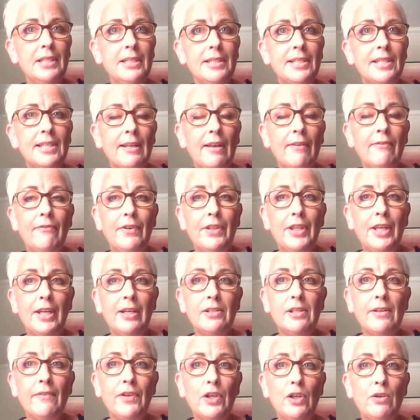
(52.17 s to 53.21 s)
But for
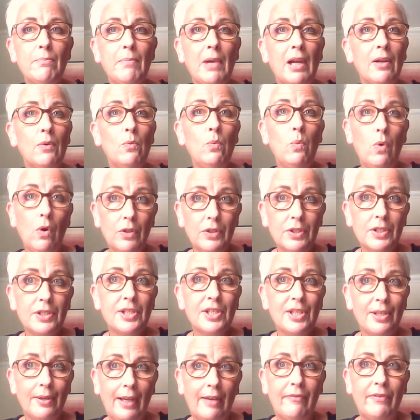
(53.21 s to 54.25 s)
those of you who might want
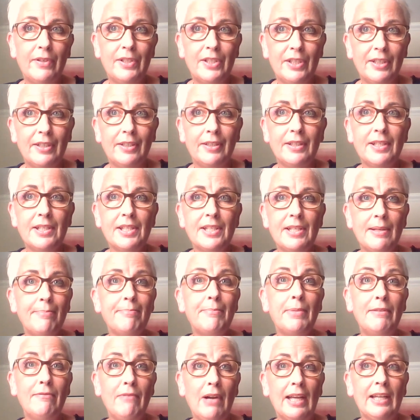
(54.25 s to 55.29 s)
to evidence
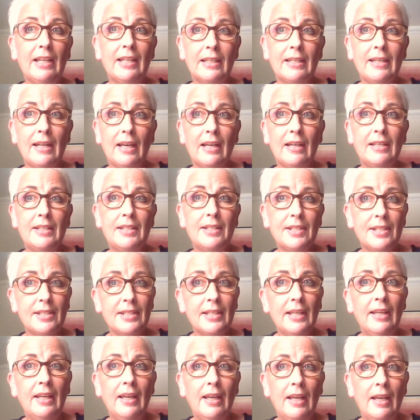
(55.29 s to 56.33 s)
and be
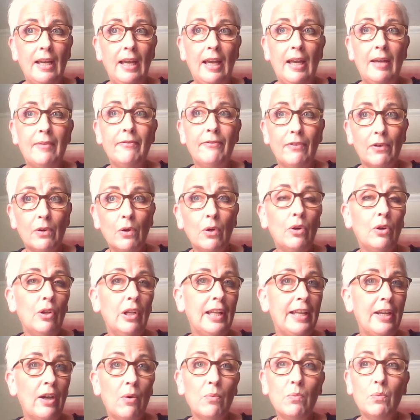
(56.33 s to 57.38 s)
recognised for
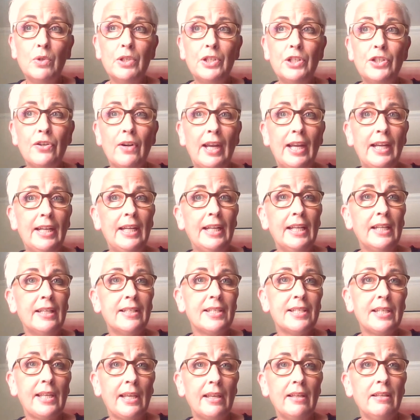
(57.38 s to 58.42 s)
all the onward training
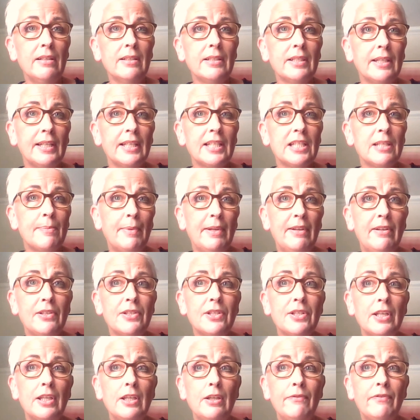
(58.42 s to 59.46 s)
and skills and
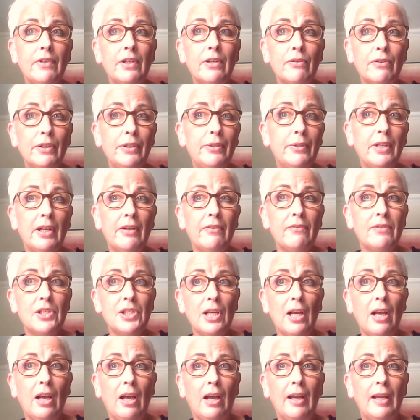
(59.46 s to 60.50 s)
experience that you've accrued over
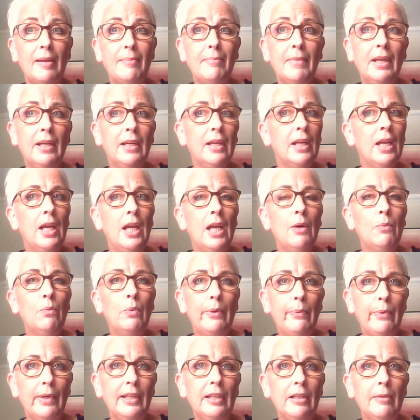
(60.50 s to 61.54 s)
time,
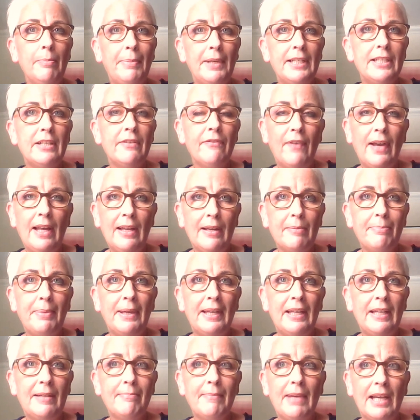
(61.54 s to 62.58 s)
we will be
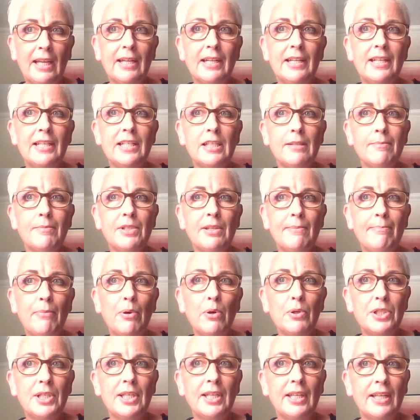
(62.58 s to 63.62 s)
developing mechanisms and
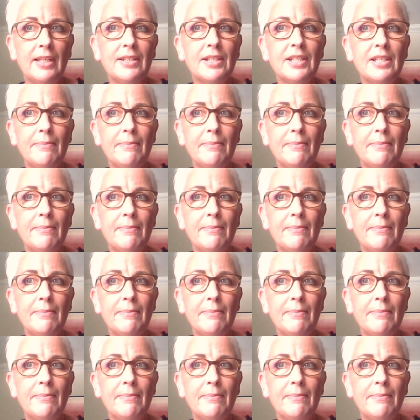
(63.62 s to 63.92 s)
putting in